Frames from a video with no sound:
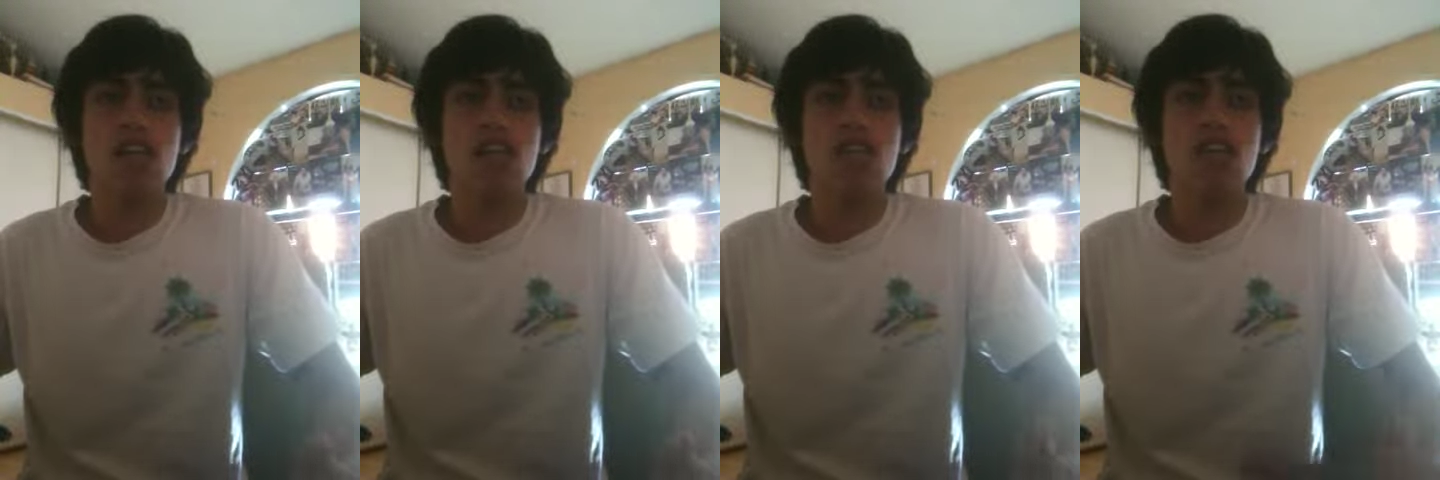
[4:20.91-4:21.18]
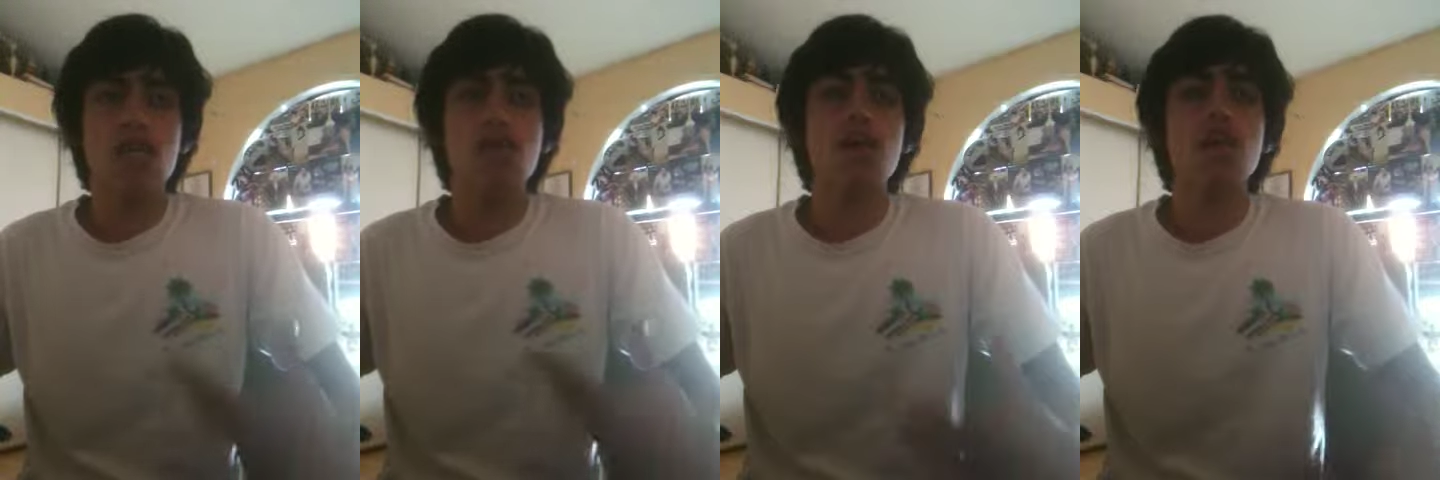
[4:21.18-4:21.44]

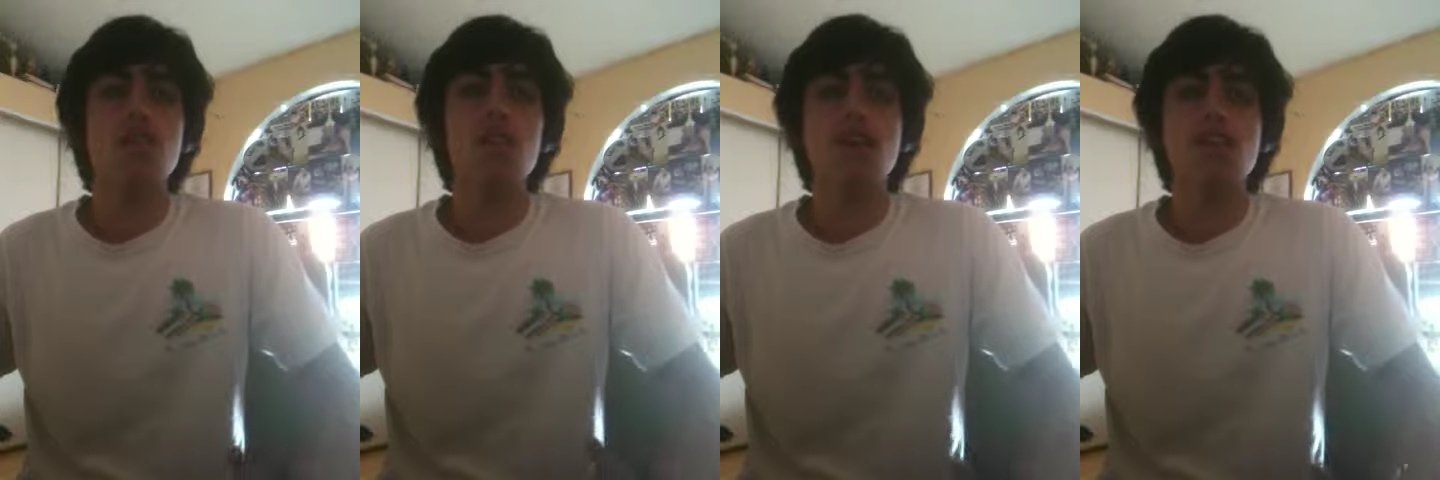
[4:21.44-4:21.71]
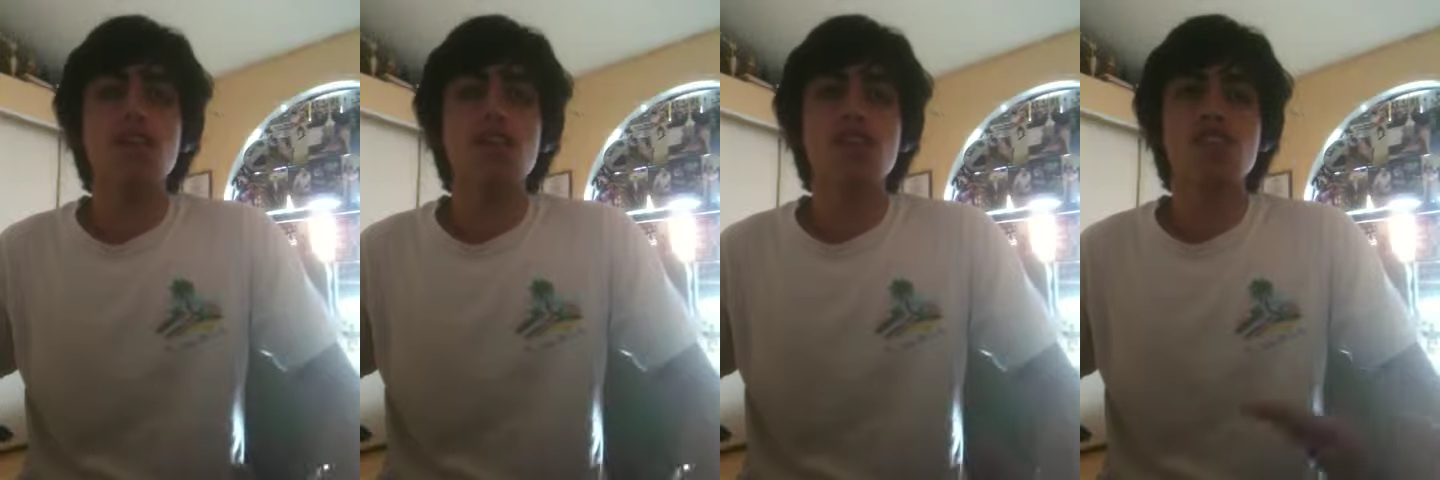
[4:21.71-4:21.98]
they put them
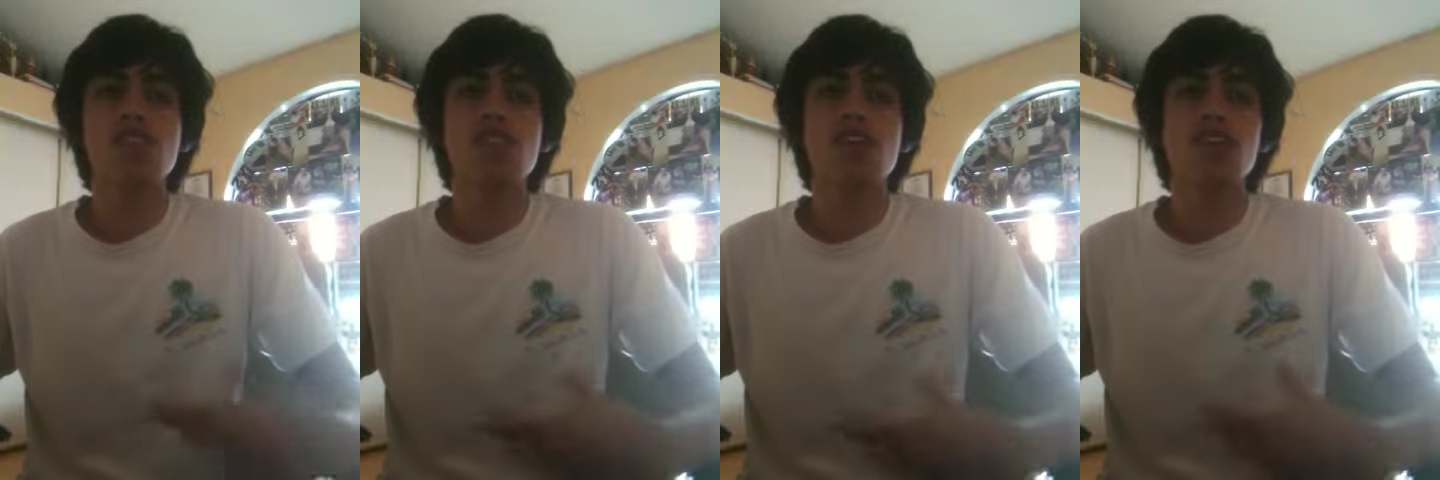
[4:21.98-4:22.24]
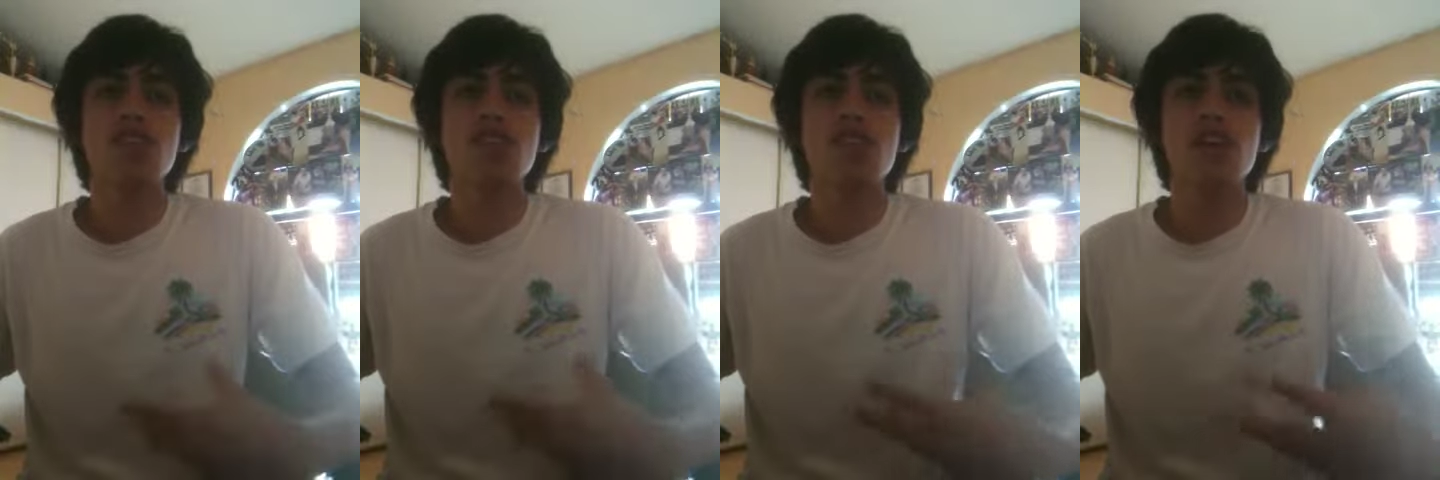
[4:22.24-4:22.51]
out there so
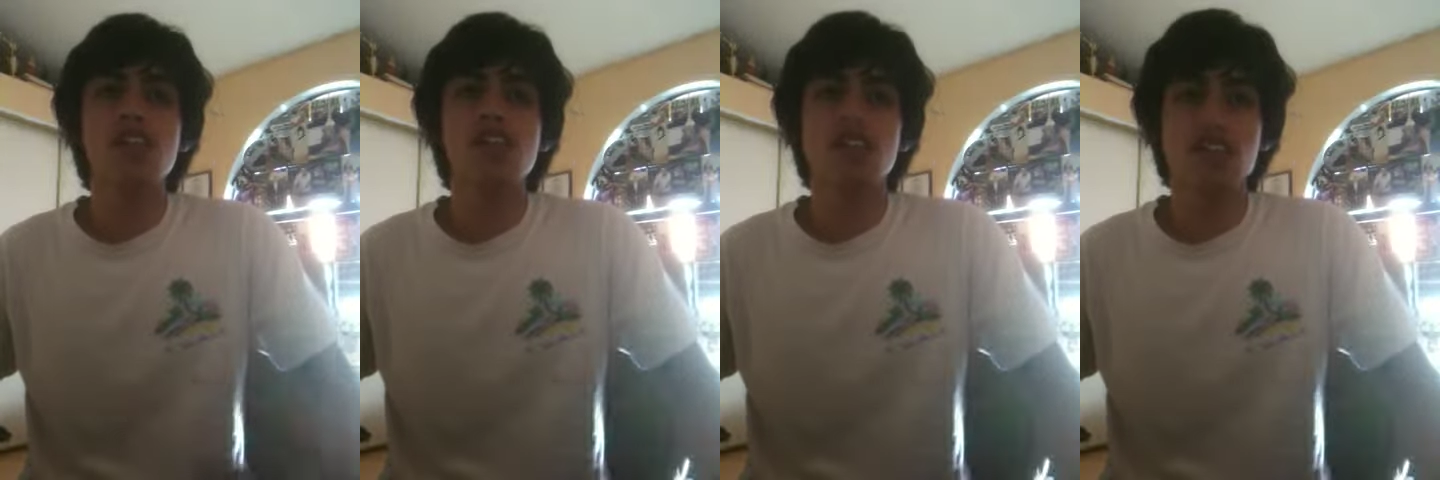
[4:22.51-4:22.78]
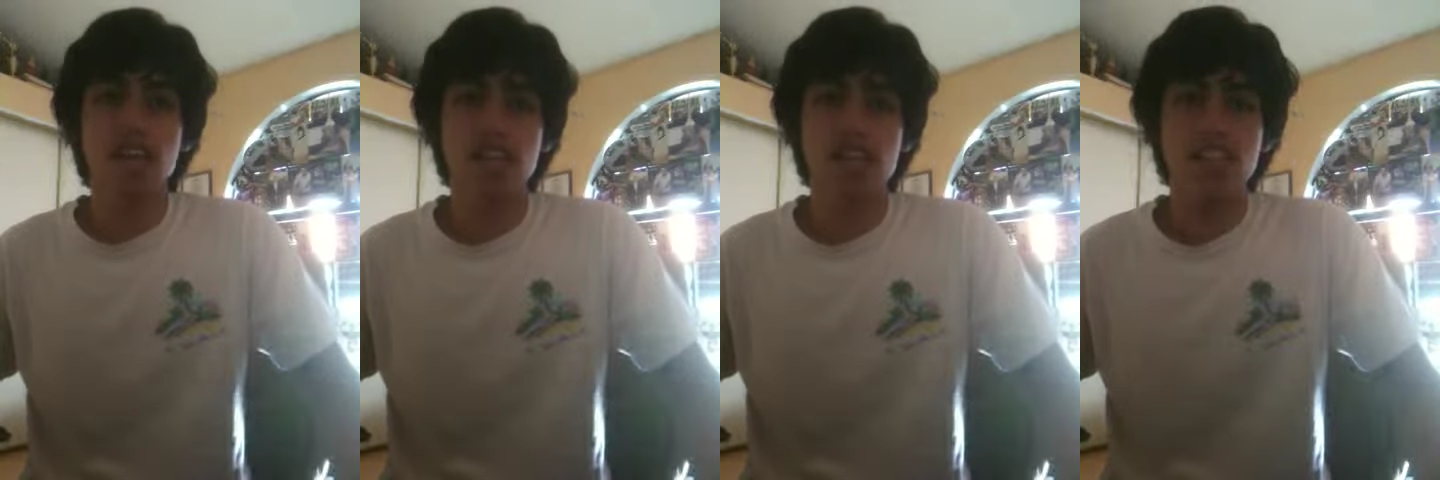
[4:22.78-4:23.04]
that you can see
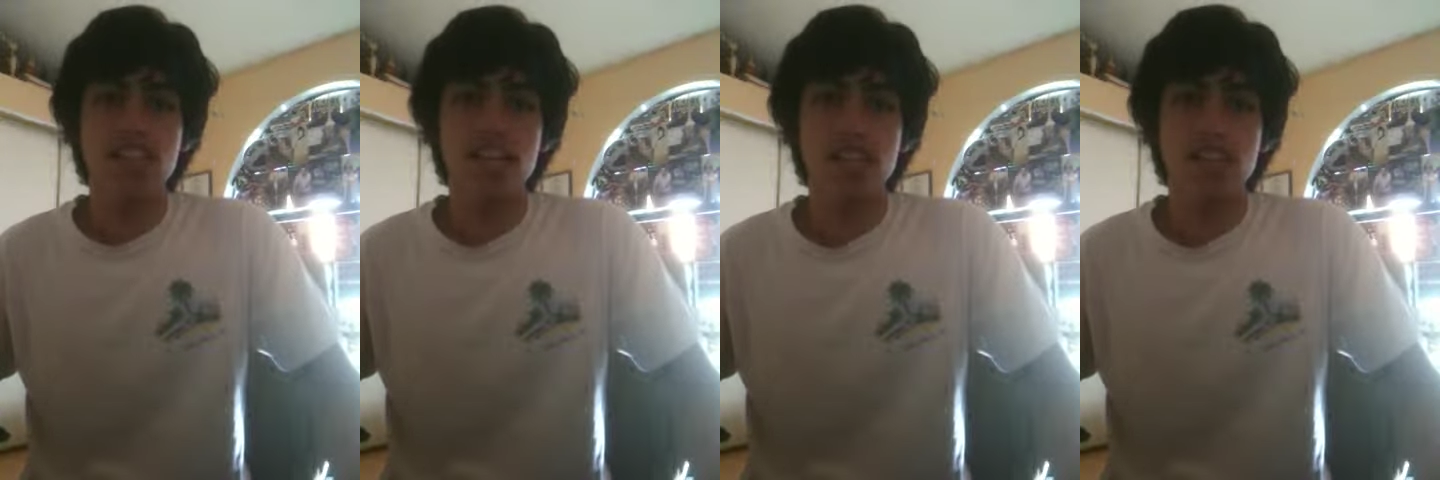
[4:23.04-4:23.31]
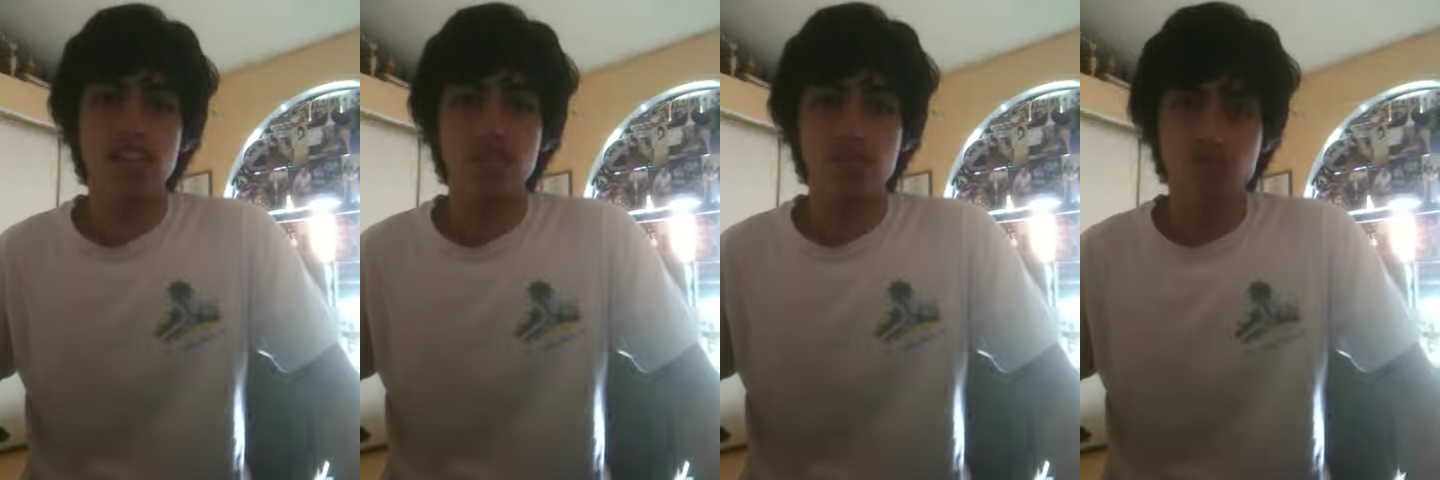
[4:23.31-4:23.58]
that it's
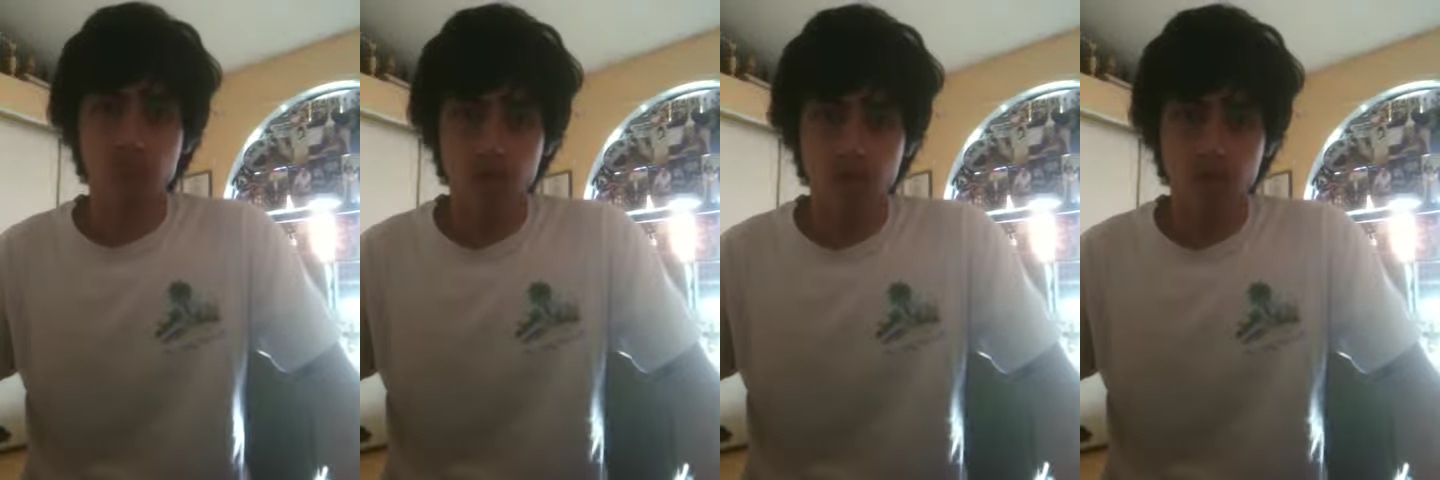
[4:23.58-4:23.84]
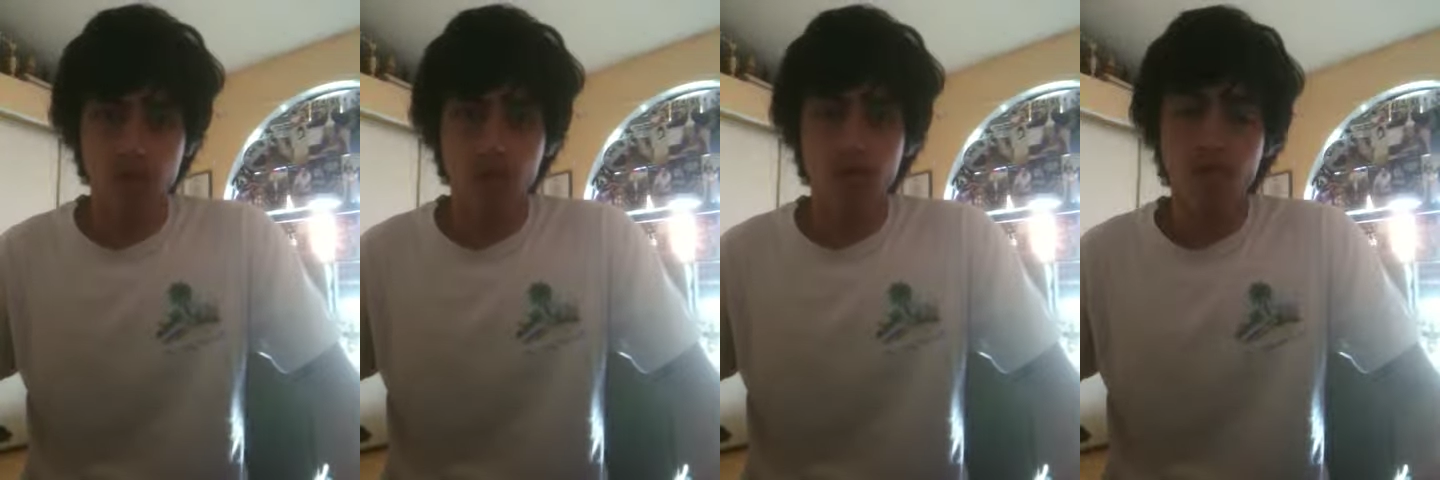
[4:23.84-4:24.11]
actually
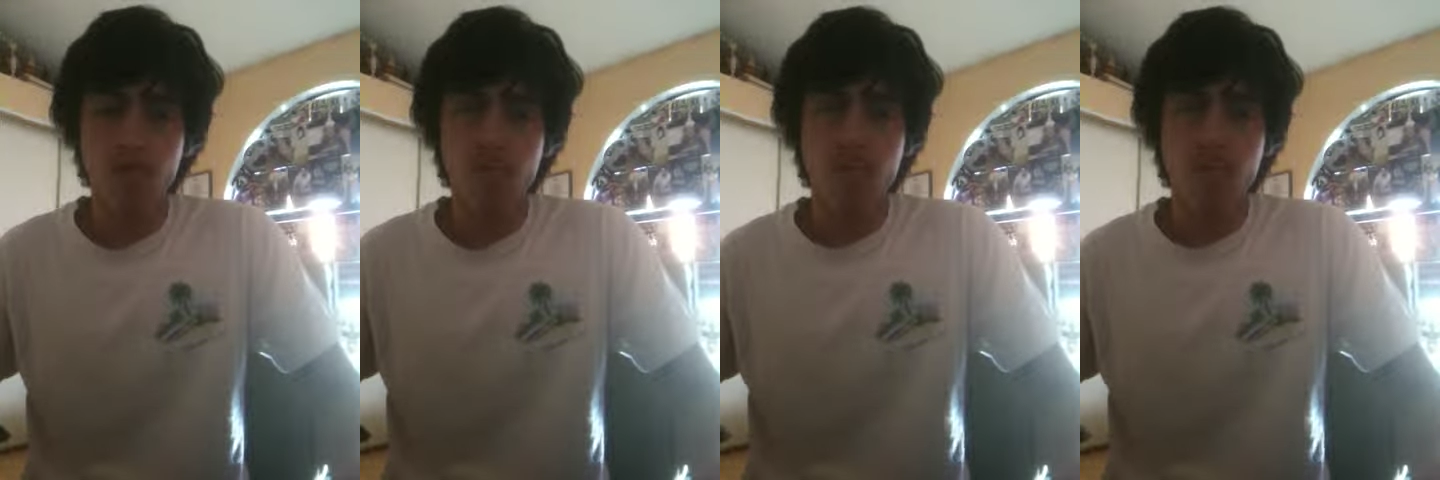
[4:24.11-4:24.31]
real.